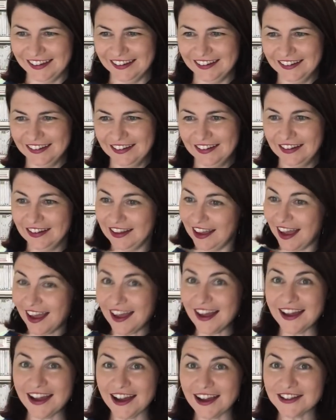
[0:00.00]

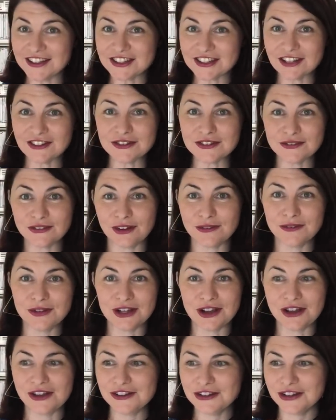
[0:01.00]
Cheryl's from
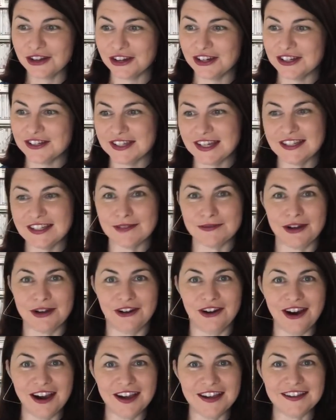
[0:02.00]
the Gold Coast. That's
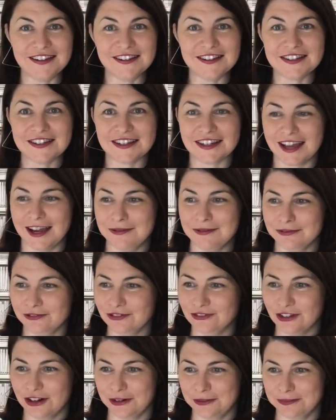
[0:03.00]
where I used to
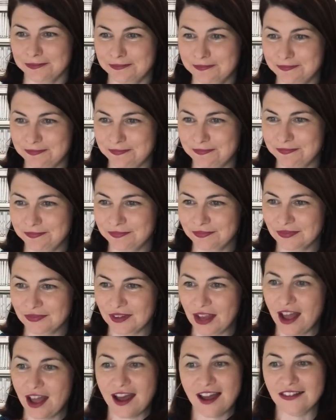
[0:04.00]
come from.
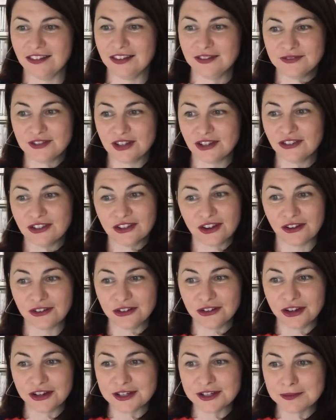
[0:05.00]
I lived on the
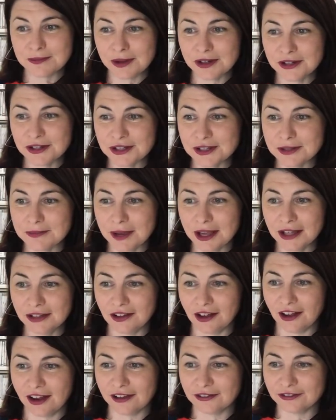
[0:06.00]
Gold Coast most of my
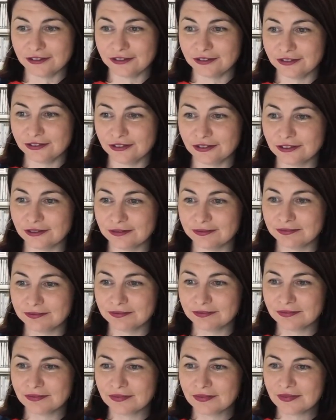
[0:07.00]
life.
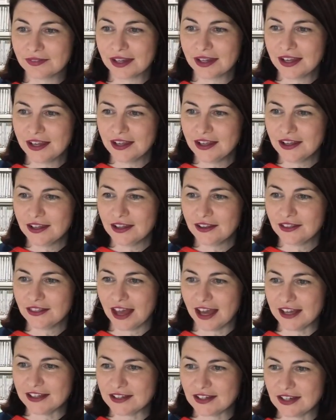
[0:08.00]

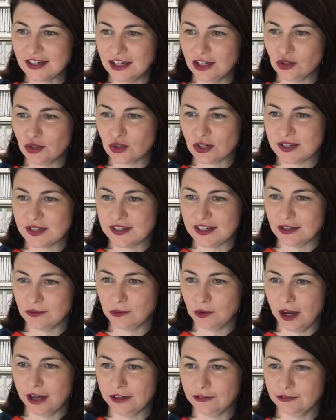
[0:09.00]
That's an
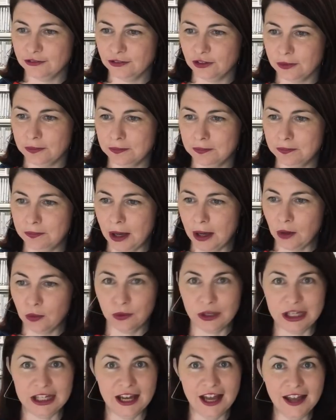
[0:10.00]
interesting one from
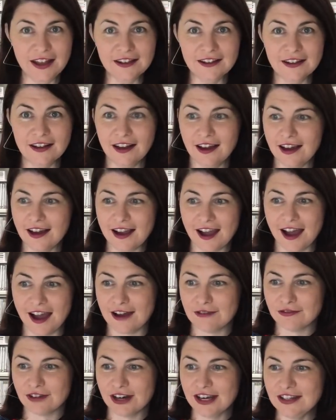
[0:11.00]
Bowina. I
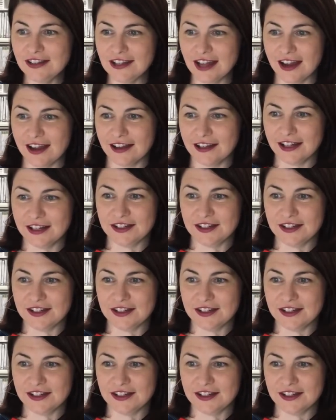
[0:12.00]
can't read that.